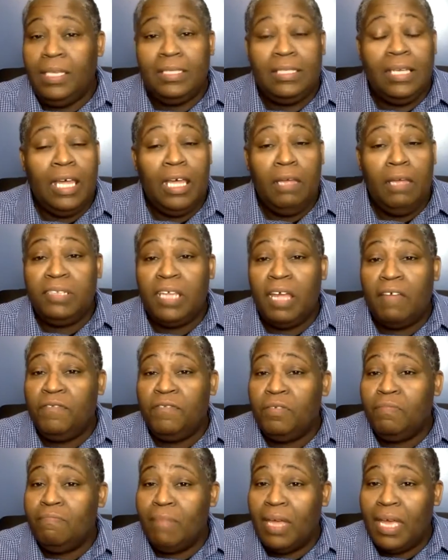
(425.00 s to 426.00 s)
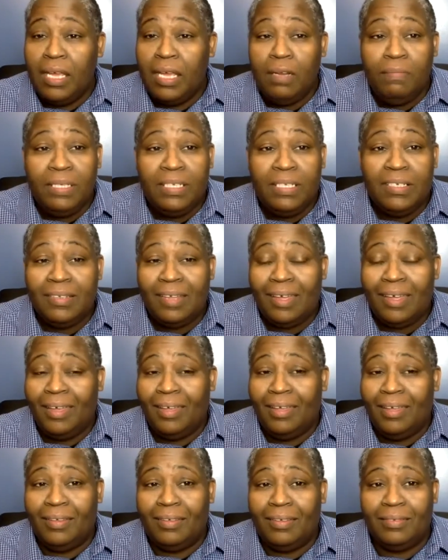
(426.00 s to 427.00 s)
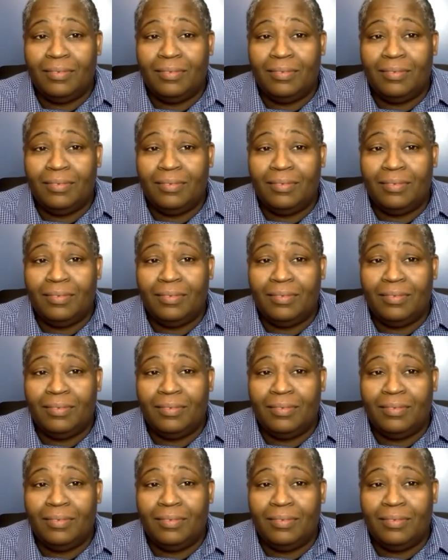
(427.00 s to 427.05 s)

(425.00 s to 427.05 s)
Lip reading: times have you made a mistake